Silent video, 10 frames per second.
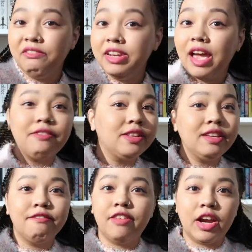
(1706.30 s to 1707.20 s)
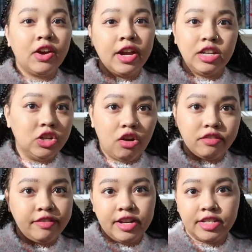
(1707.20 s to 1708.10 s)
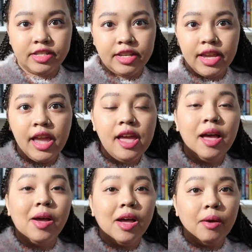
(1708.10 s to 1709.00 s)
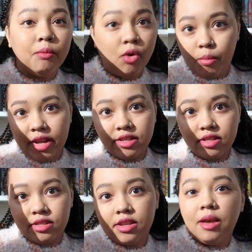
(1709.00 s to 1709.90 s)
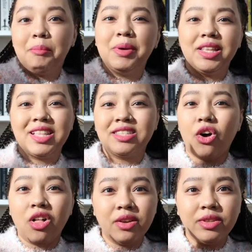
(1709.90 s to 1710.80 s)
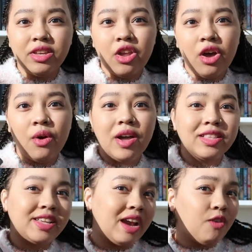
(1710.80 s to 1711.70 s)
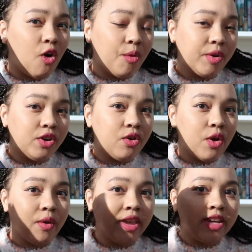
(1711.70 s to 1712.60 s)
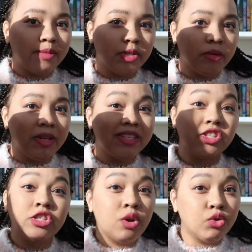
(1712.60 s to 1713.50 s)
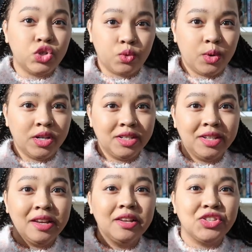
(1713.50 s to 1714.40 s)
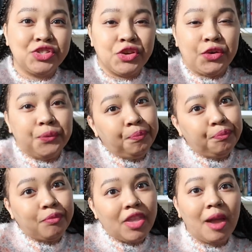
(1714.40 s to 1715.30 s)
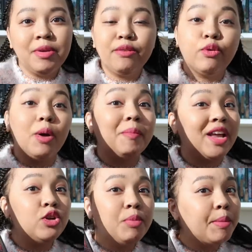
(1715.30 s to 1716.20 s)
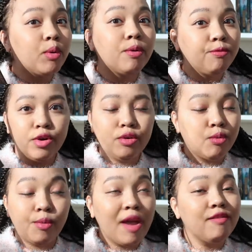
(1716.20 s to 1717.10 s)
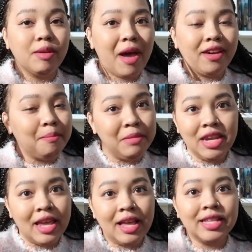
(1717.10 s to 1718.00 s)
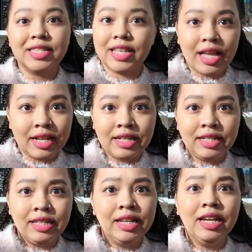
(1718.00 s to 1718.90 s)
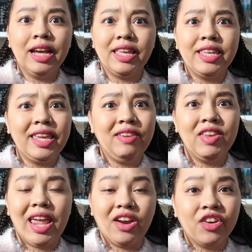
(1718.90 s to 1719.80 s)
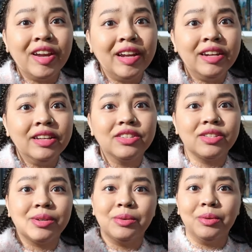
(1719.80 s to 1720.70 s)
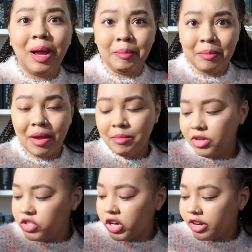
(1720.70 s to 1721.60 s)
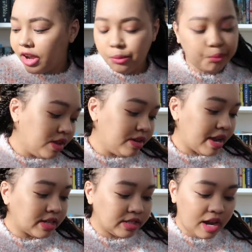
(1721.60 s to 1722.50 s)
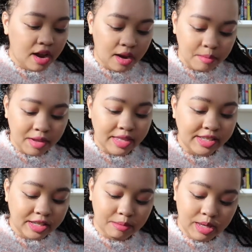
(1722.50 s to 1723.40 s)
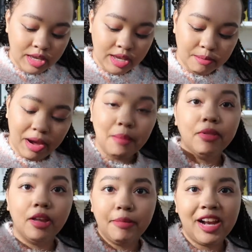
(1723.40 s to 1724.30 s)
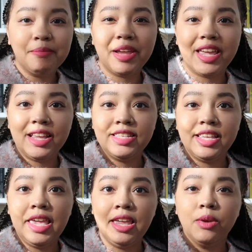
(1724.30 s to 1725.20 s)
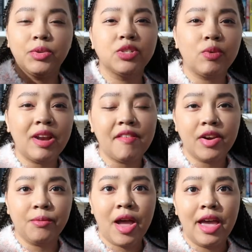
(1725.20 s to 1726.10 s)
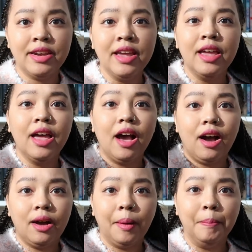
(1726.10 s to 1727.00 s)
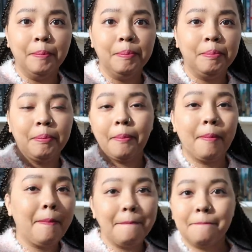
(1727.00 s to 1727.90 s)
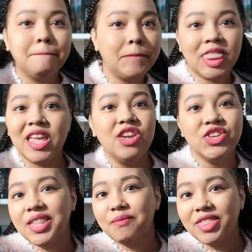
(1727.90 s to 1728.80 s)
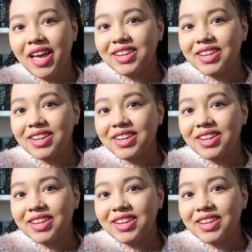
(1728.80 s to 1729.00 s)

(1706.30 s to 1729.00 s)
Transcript: definitely very adult fantasy romance, but that's all I really know, and kind of all I want to know going in, especially because it's so short. So I'm here for it, but I know people were raving about it. Mina, Sel, I think even Aaron. So I'm here to check it out. Then next, they sent me My Bloodbind by Casey Keene, which is one I've already read. But thank you to them for that.